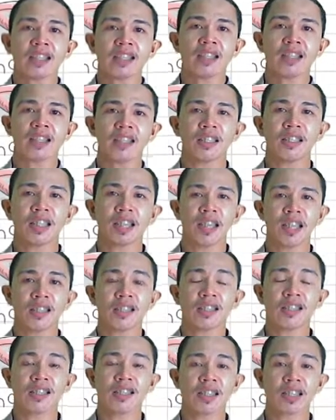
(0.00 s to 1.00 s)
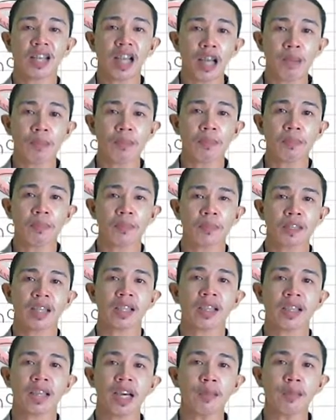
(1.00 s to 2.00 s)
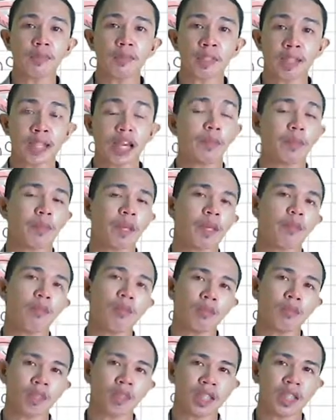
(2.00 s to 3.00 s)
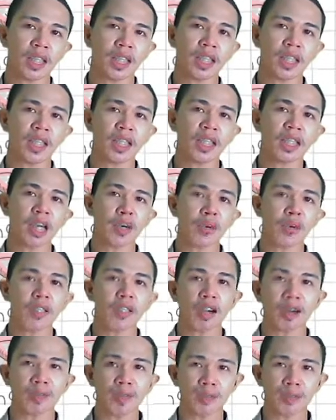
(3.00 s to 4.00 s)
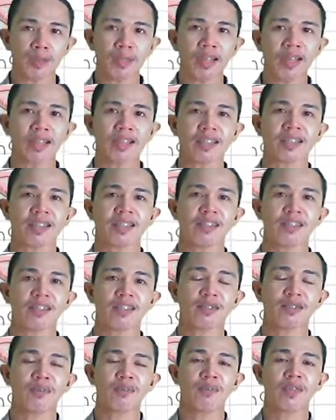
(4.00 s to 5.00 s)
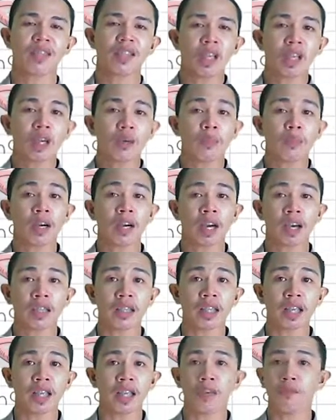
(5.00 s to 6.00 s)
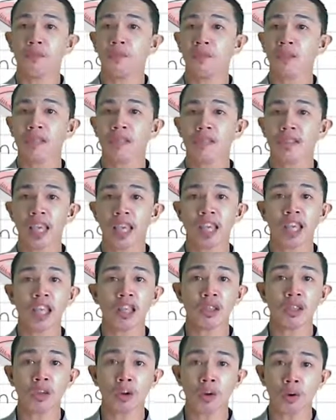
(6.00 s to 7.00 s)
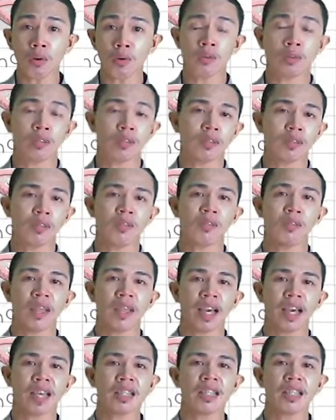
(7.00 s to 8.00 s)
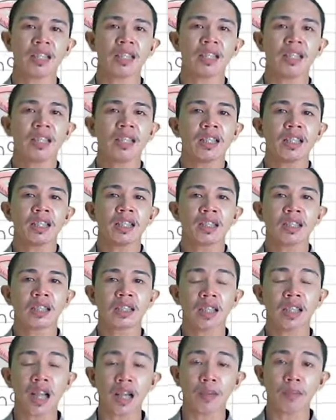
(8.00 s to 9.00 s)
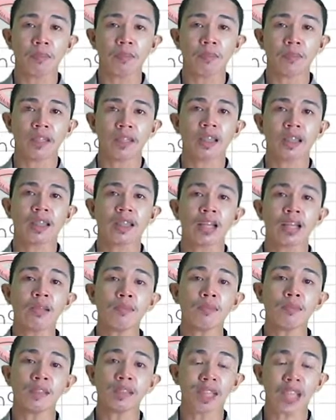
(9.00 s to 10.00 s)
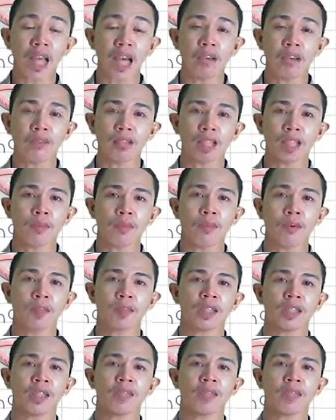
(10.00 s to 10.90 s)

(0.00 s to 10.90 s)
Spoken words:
just drop the thumbs up emoji in our comment box. But if you're saying no to that, drop the thumbs down emoji.